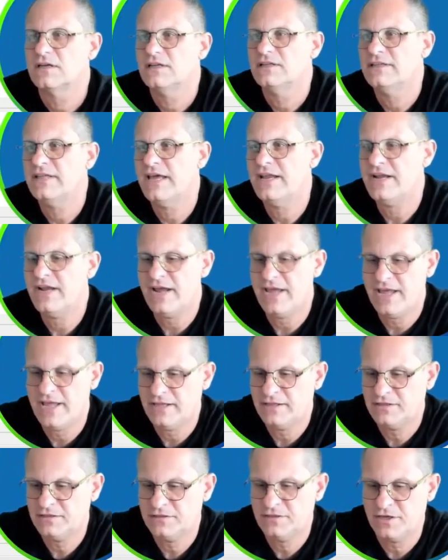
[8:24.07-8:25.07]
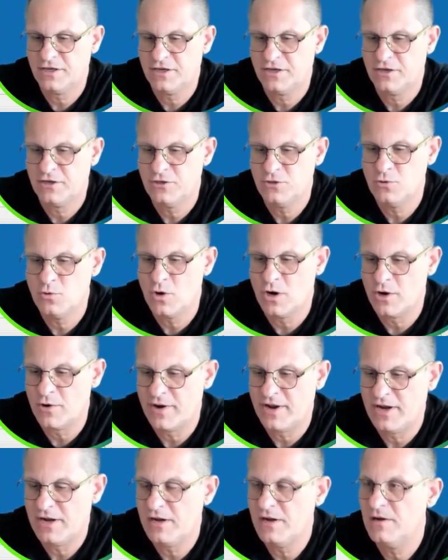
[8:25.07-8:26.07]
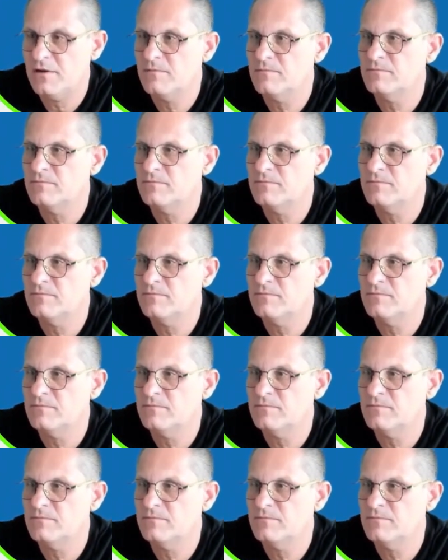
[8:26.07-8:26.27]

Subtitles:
Then I add the URL.